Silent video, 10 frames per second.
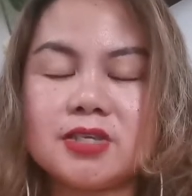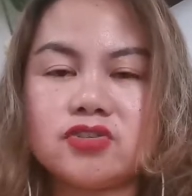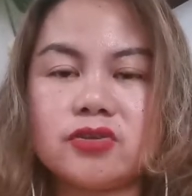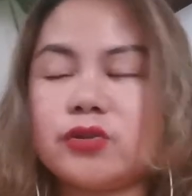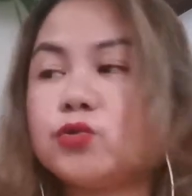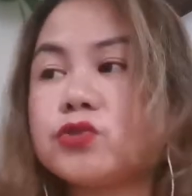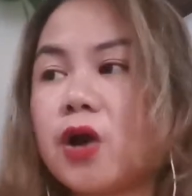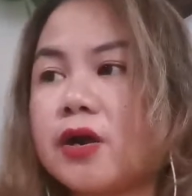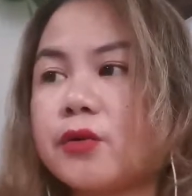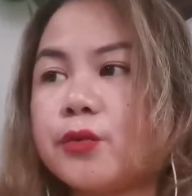So those
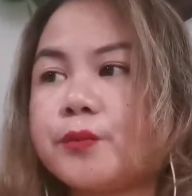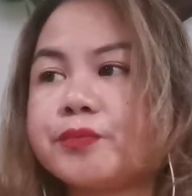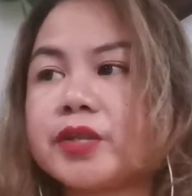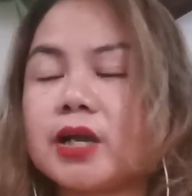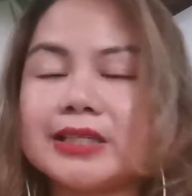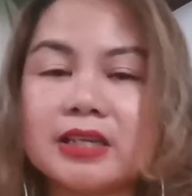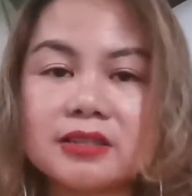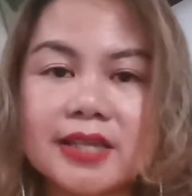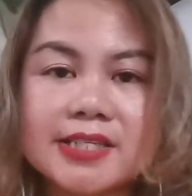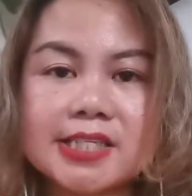are Kathak
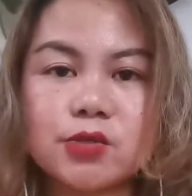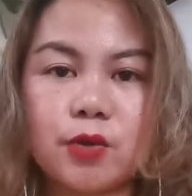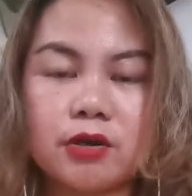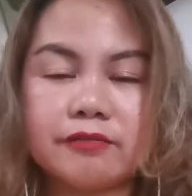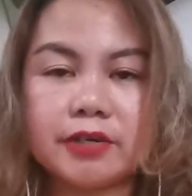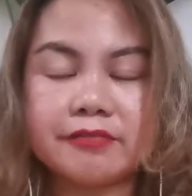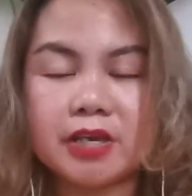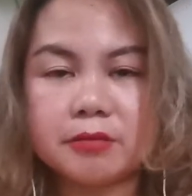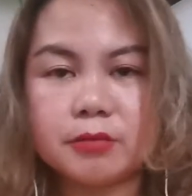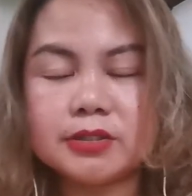dance is one of their
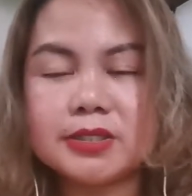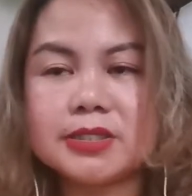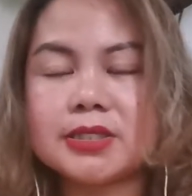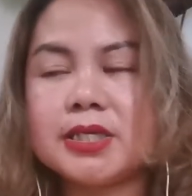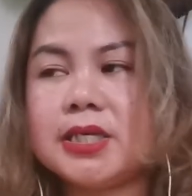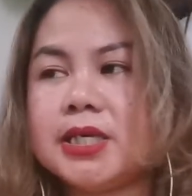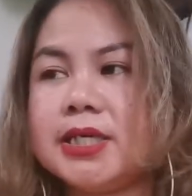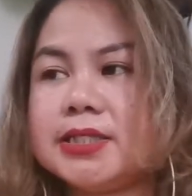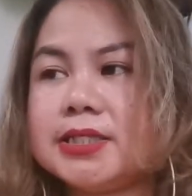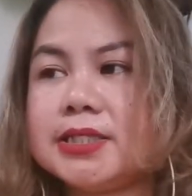famous,
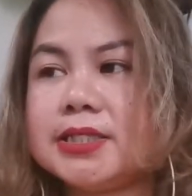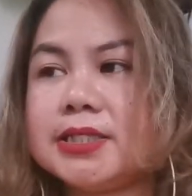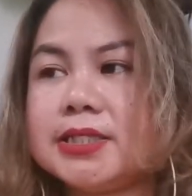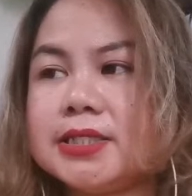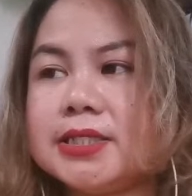still